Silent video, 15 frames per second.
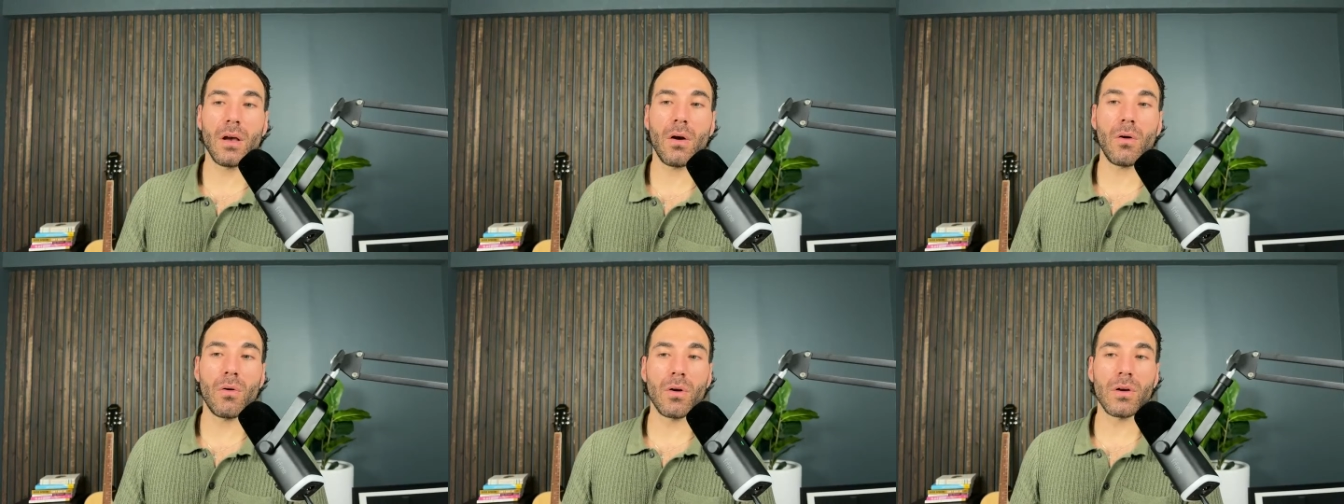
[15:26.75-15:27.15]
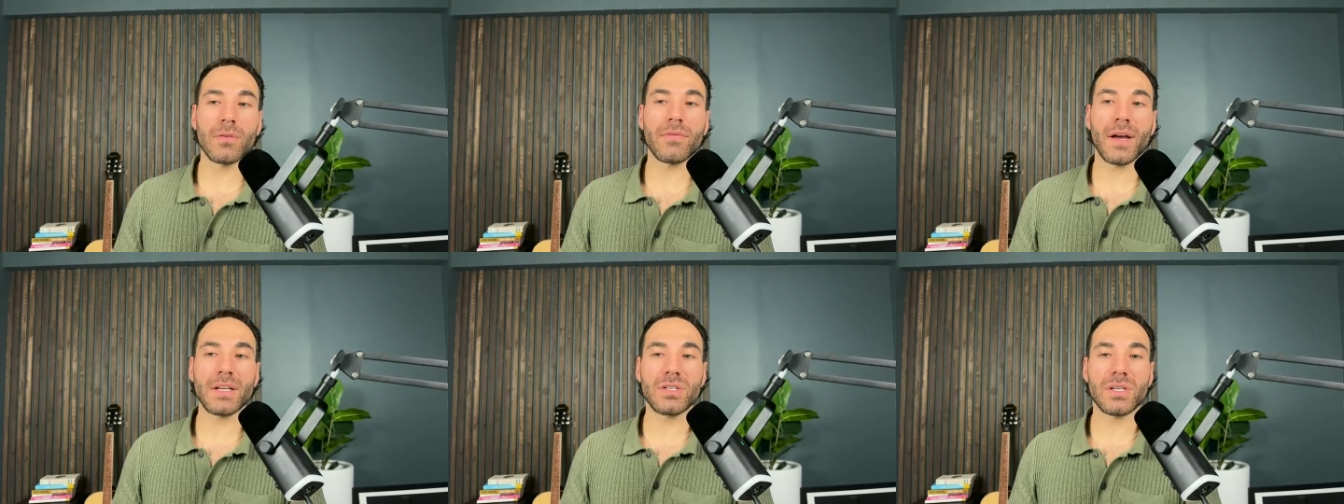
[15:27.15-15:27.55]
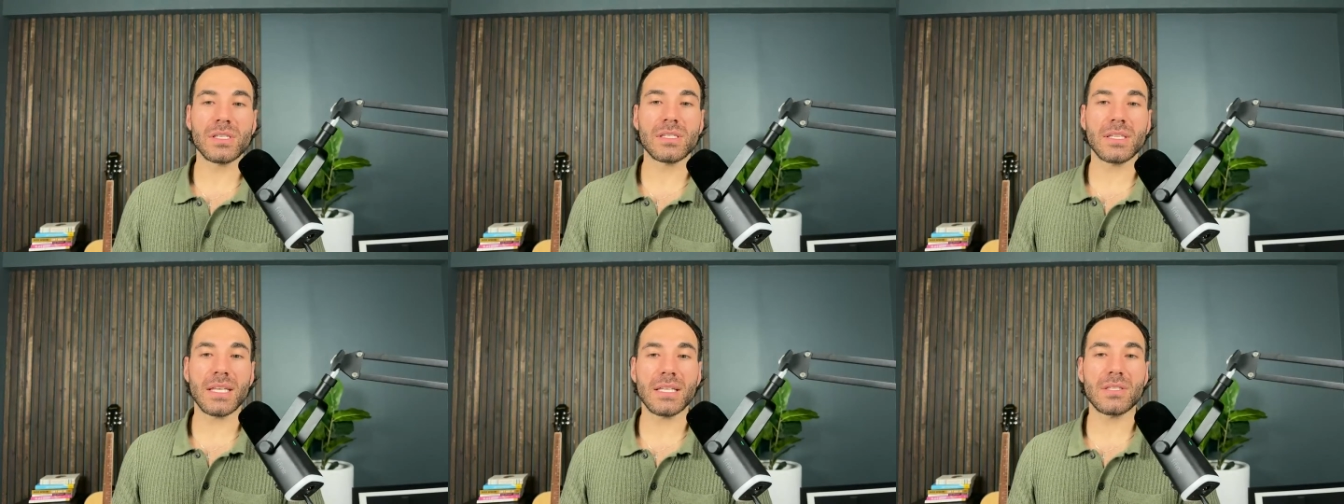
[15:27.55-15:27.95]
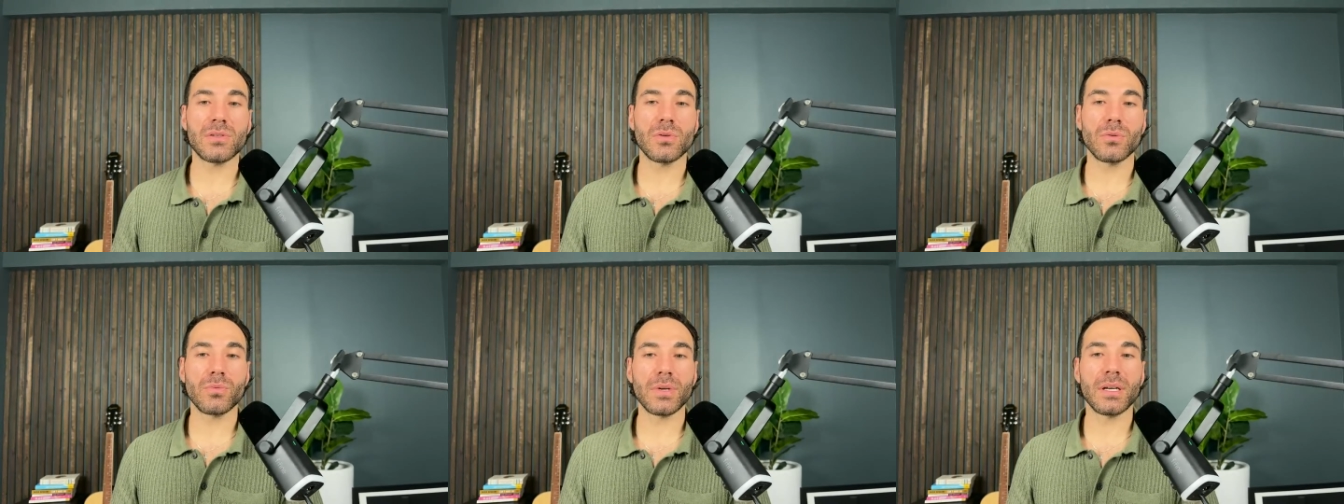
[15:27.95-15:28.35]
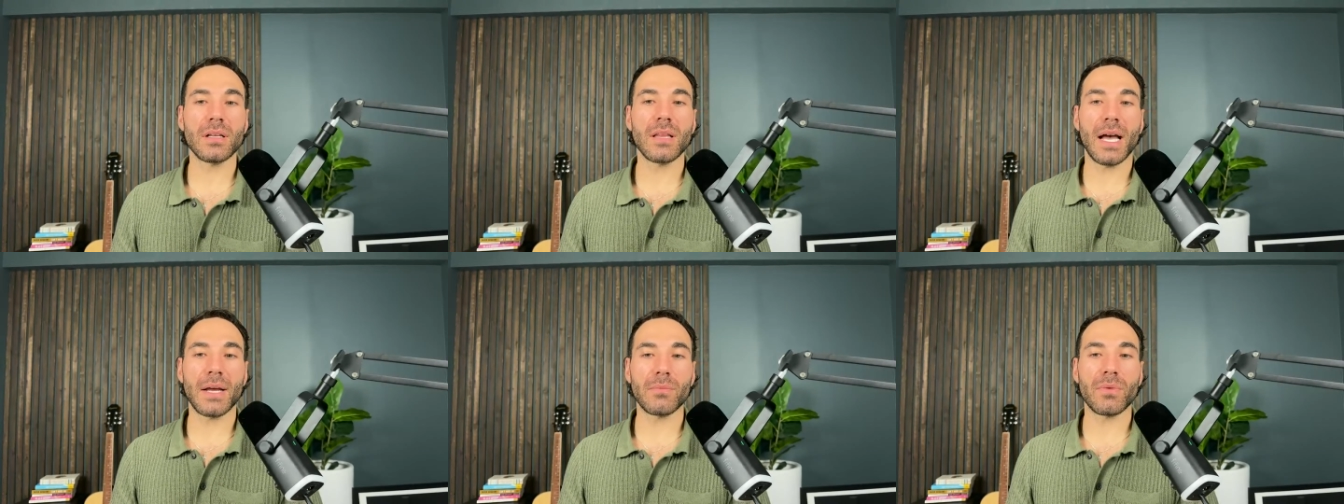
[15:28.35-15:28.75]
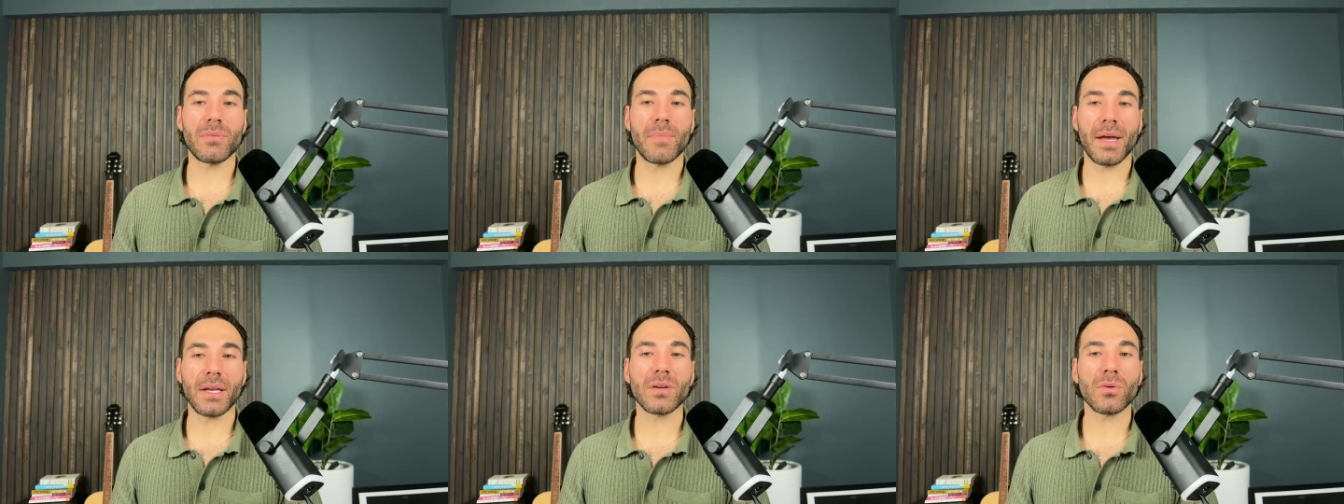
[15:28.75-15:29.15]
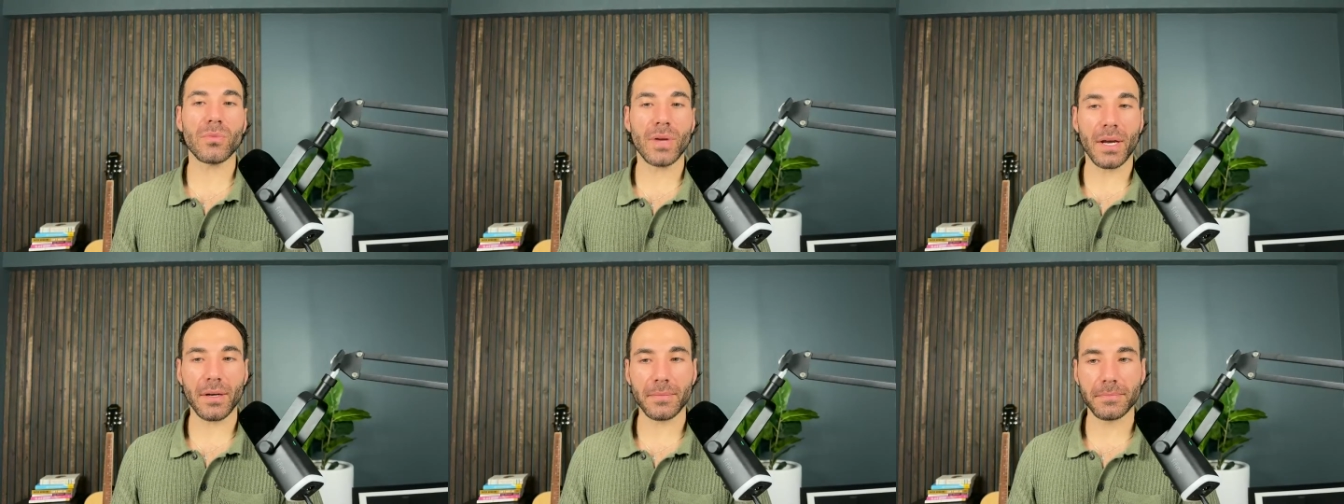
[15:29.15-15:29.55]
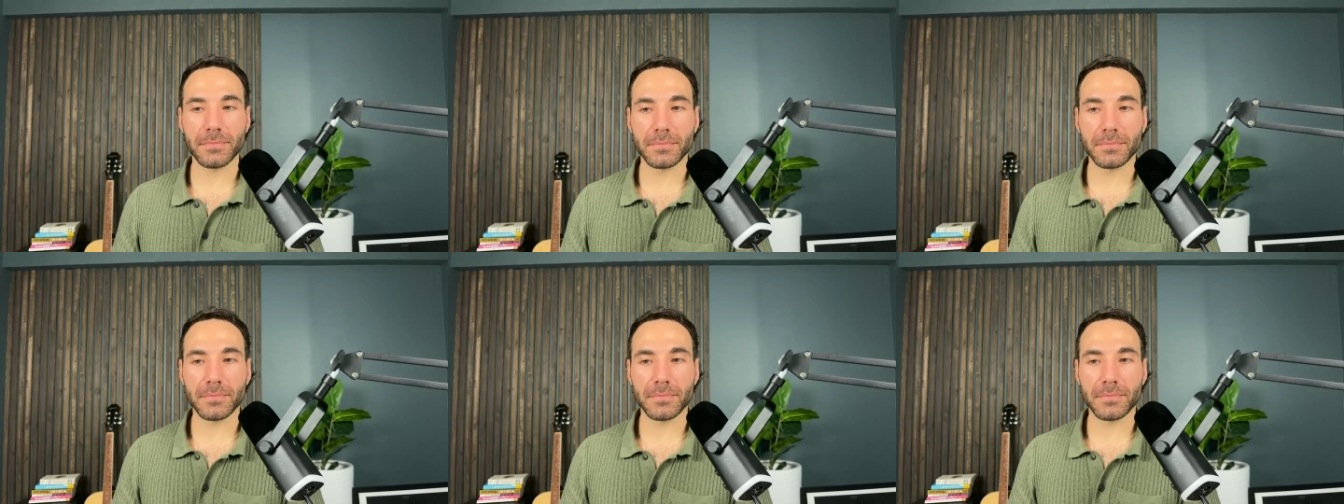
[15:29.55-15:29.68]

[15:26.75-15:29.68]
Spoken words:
or if I just need to realign with my career?